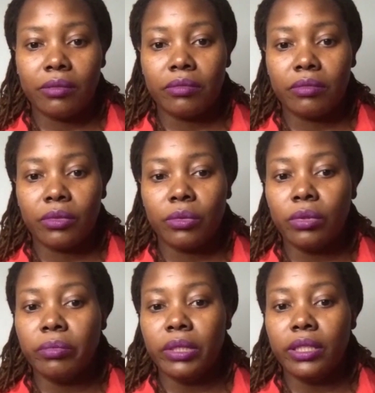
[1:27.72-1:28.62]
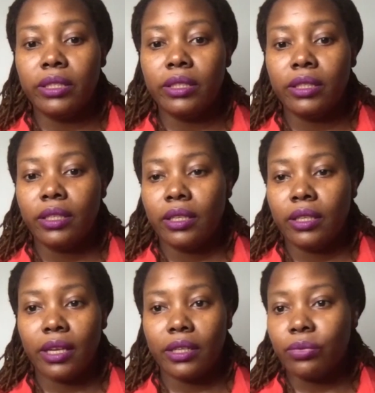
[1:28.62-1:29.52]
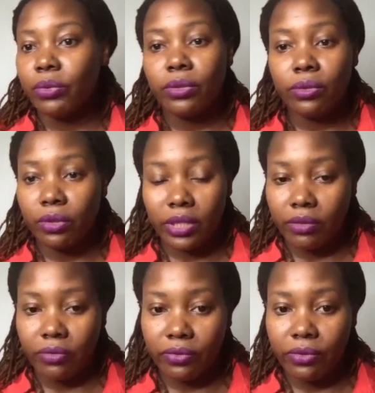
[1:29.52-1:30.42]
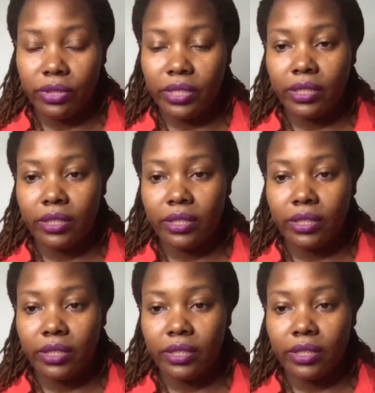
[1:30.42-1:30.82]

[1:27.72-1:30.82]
will mean that we do not have food.